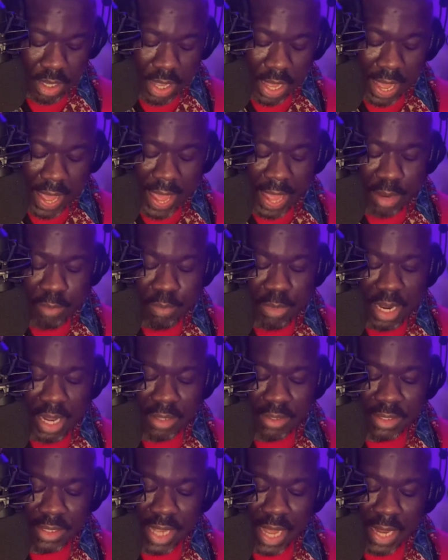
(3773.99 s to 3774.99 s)
I hadn't been
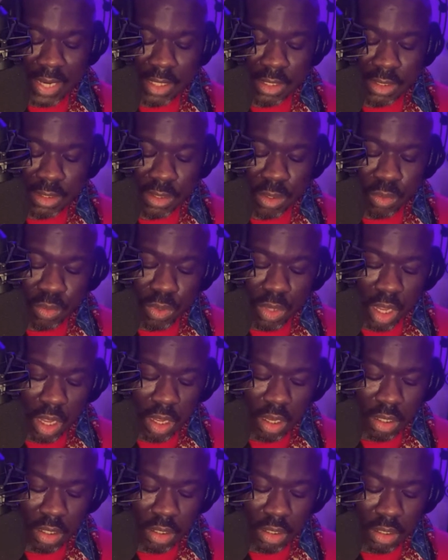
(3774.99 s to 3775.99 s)
outside in so
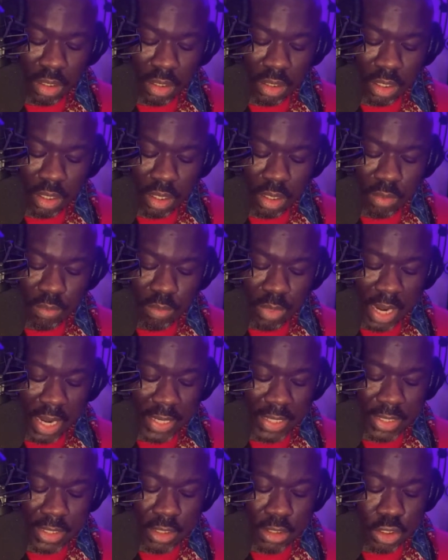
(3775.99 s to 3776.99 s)
long but I
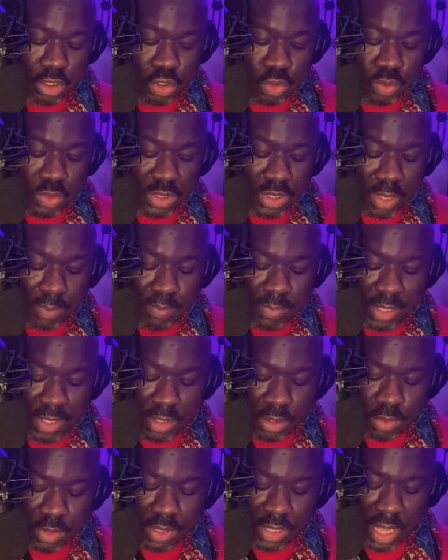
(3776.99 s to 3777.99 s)
needed to do something
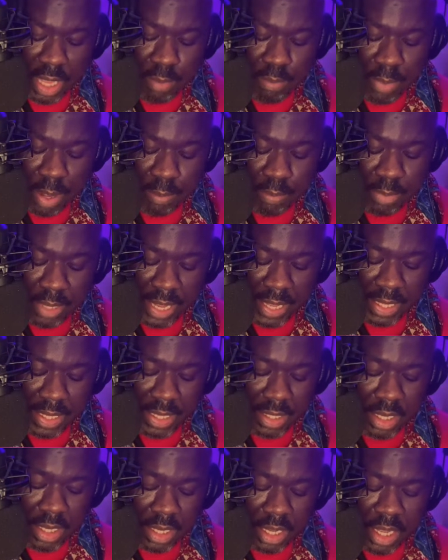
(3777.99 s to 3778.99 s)
to escape my
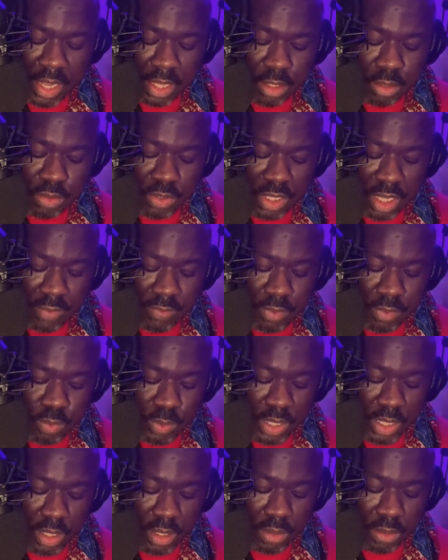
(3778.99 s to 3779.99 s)
blanket and those covered
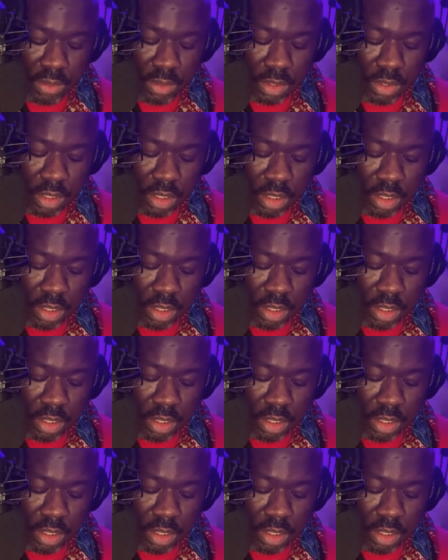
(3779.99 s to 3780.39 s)
windows.